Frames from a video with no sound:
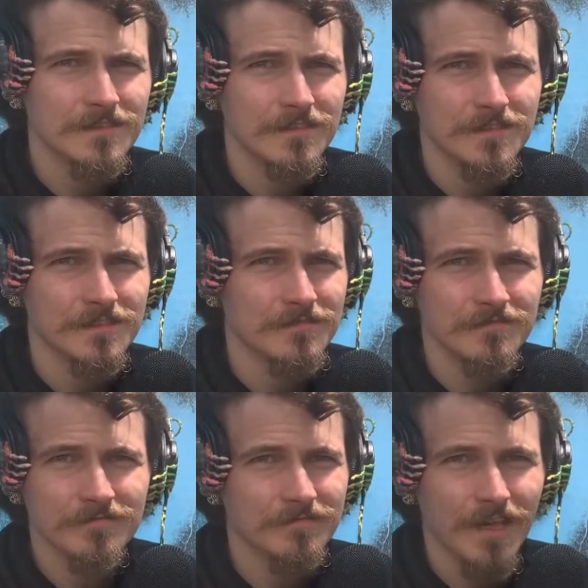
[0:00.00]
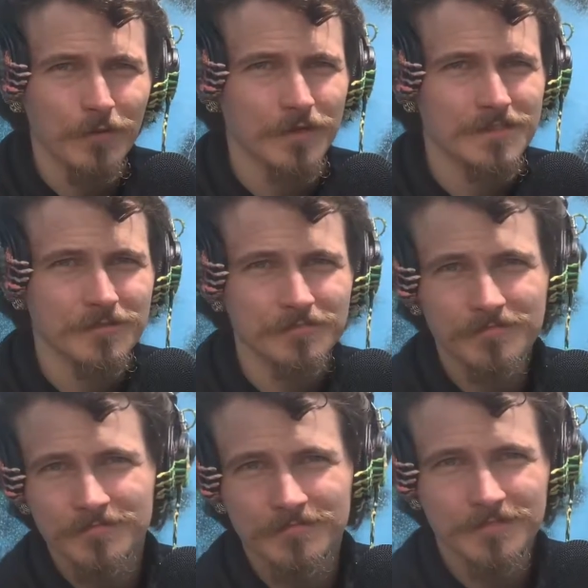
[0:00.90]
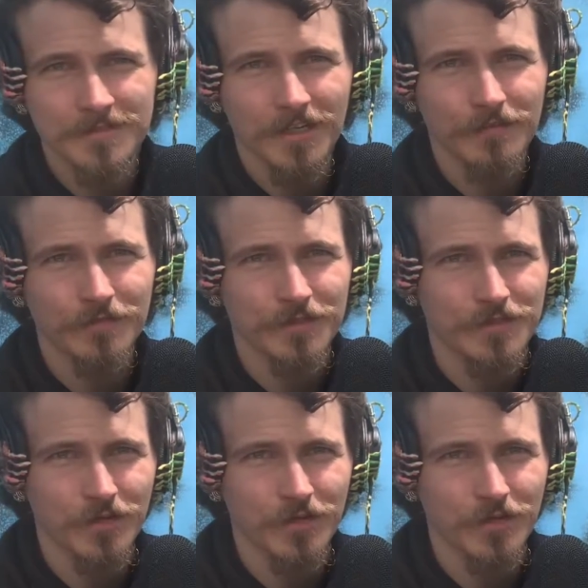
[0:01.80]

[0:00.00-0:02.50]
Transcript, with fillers: These, I don't want some dolphin